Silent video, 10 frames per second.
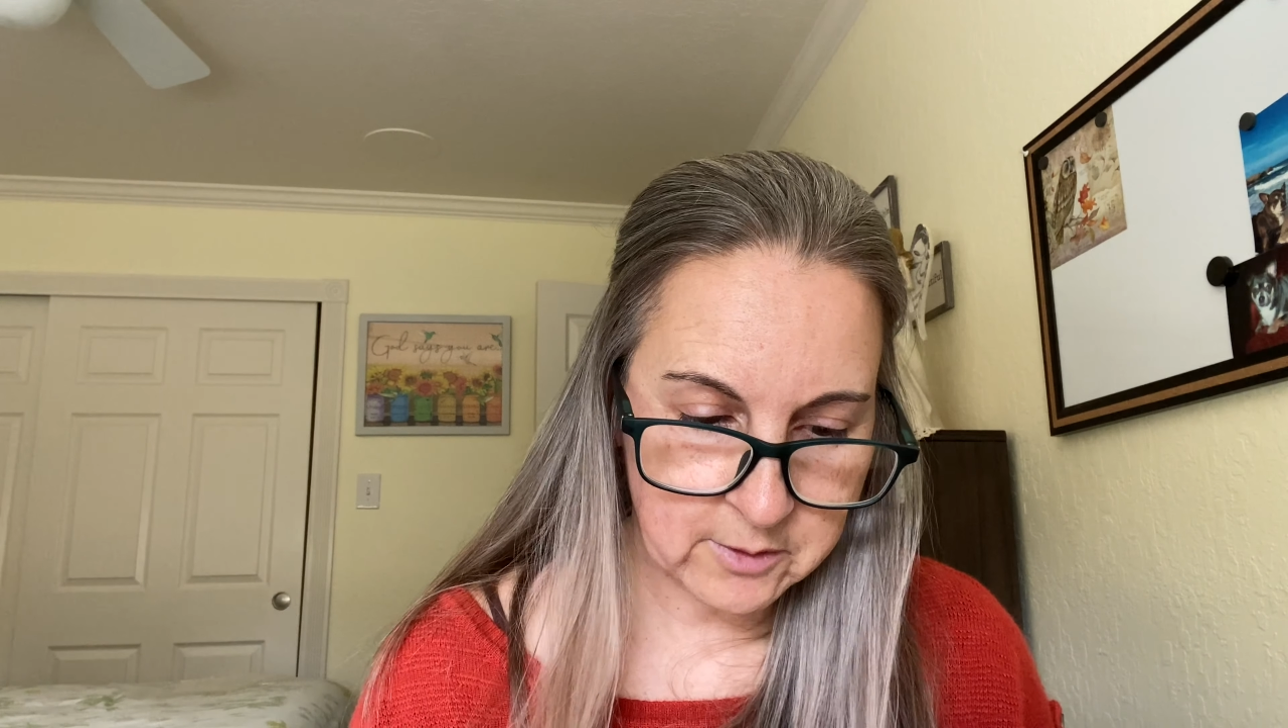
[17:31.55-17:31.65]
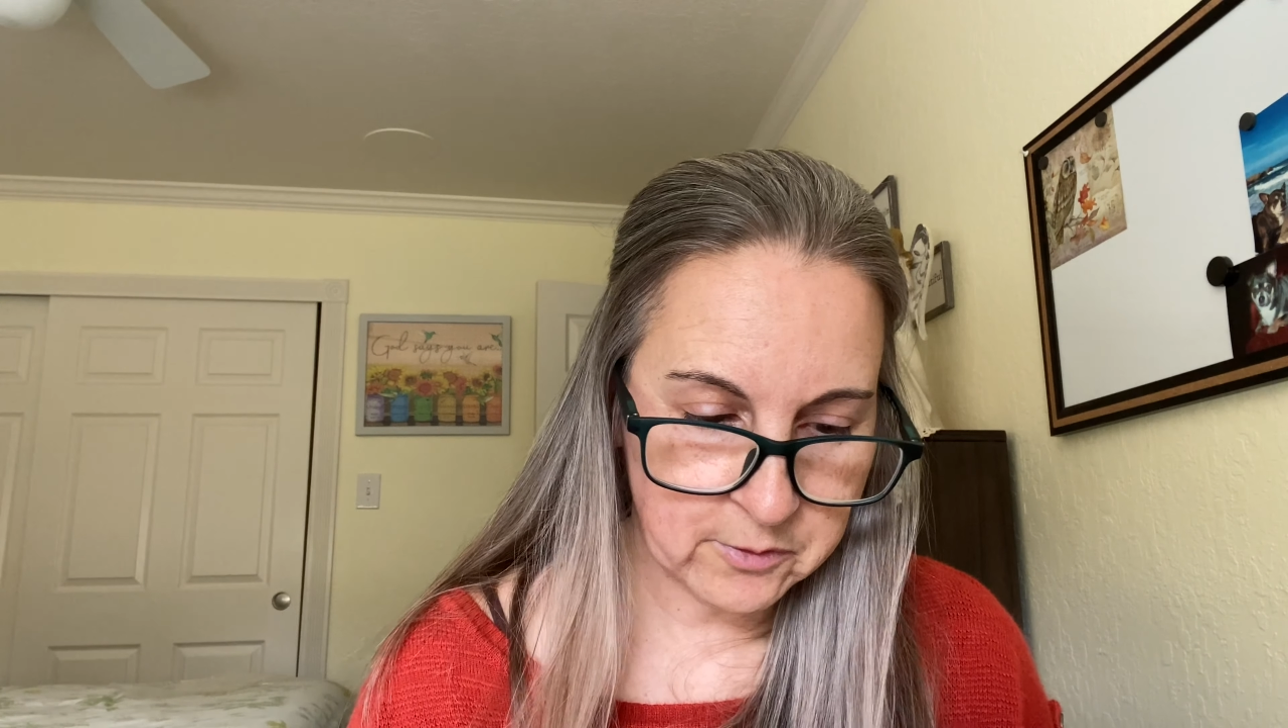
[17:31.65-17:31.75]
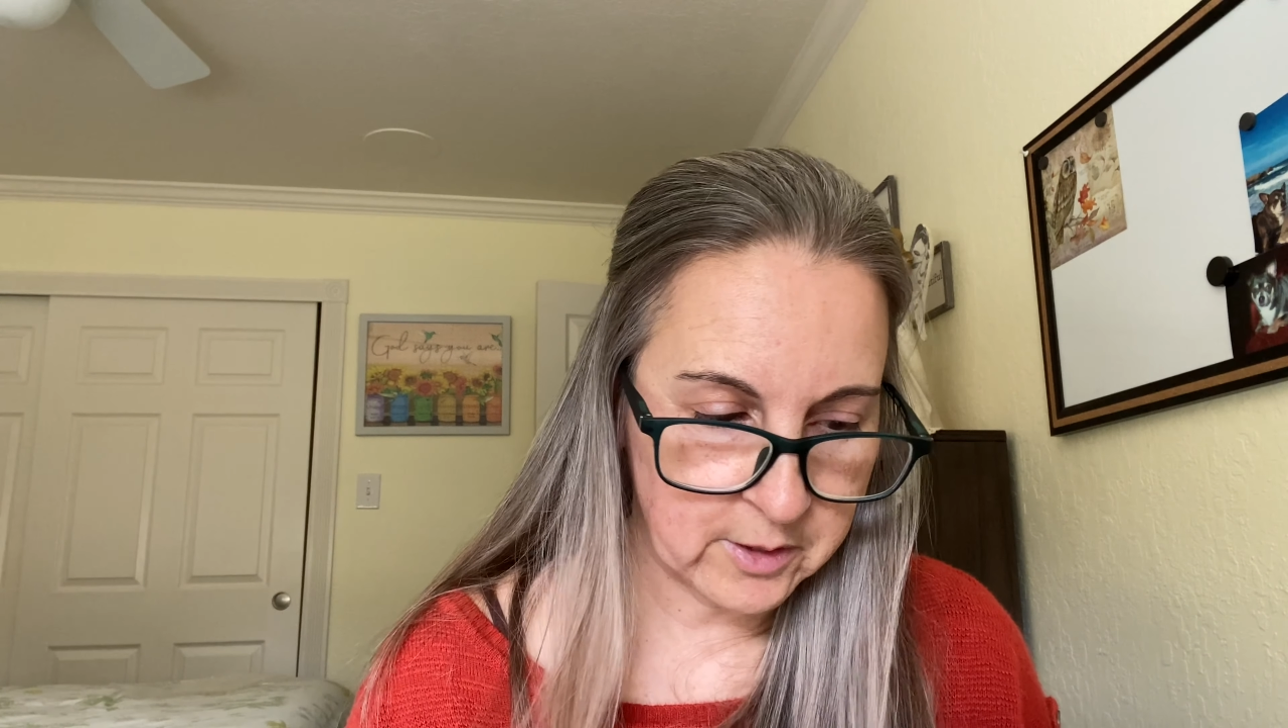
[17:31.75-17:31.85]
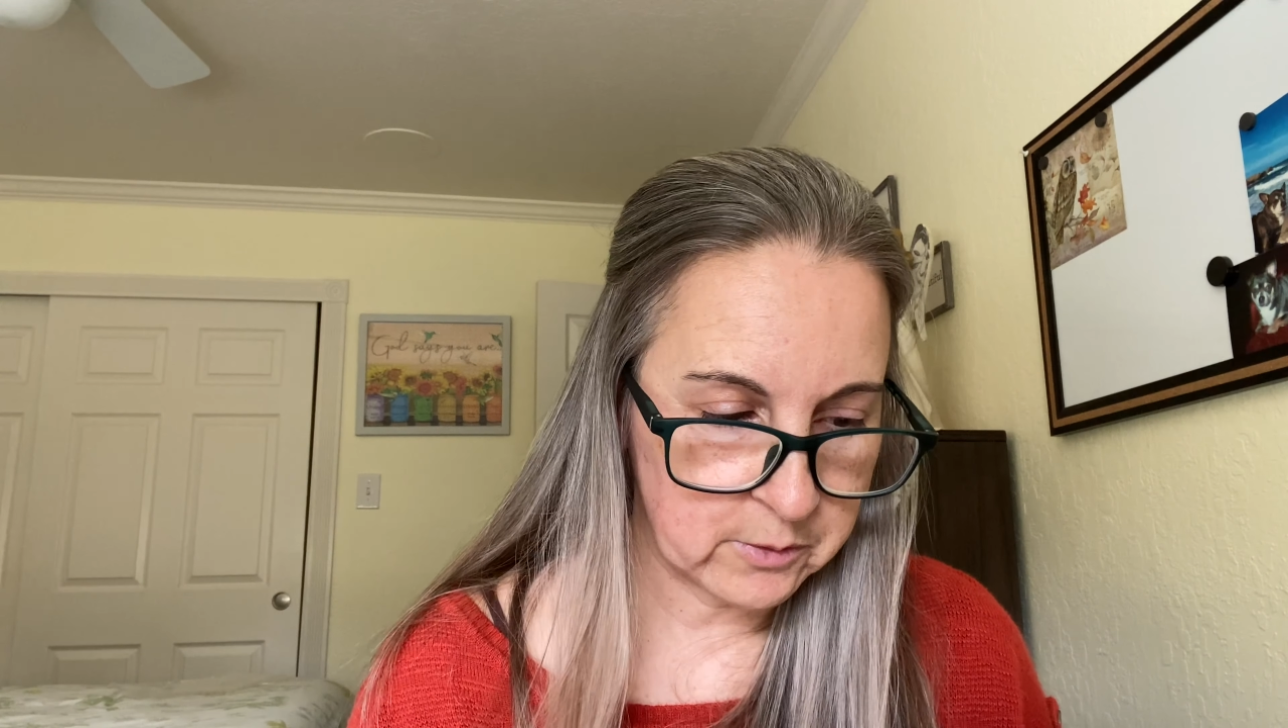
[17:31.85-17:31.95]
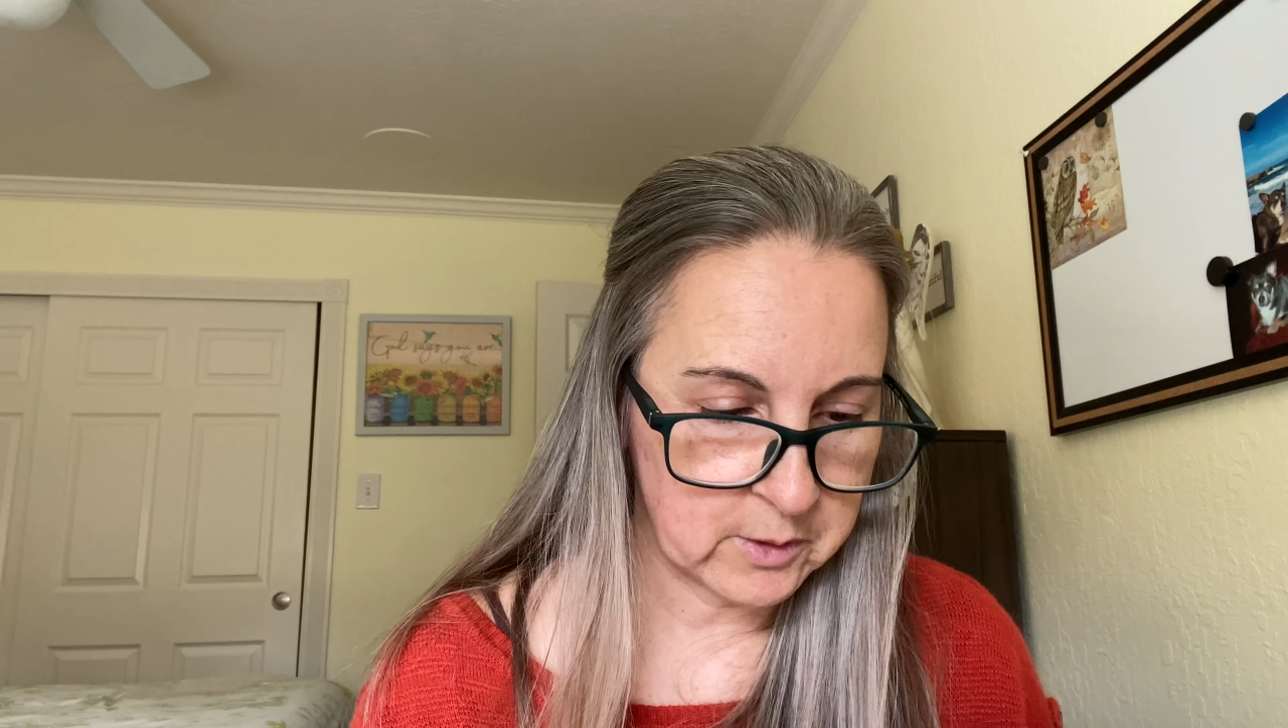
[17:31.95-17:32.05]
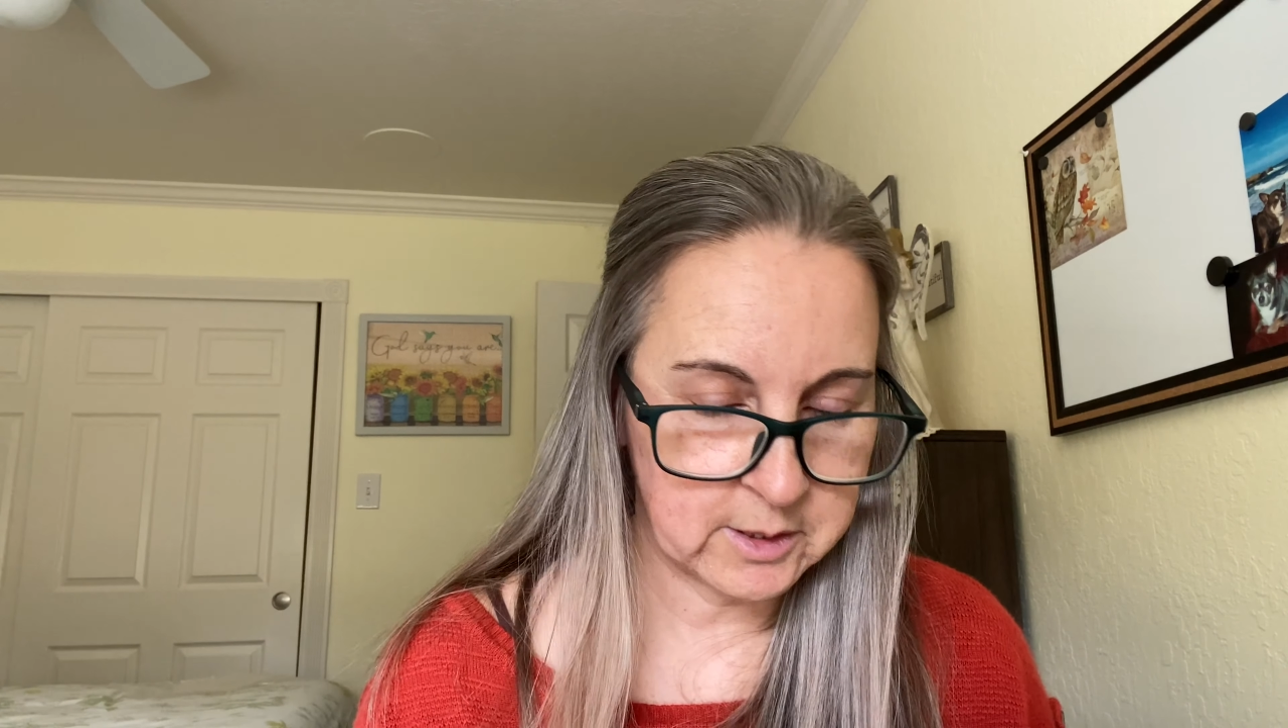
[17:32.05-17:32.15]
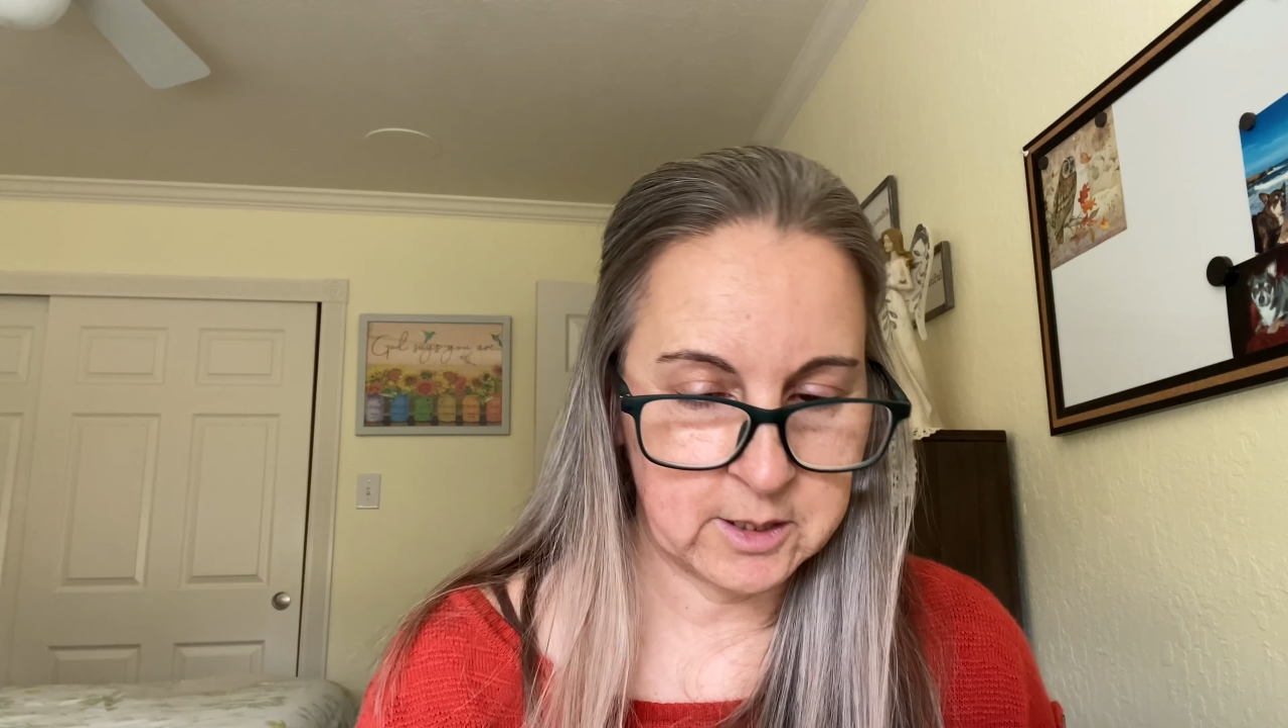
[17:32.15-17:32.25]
fun one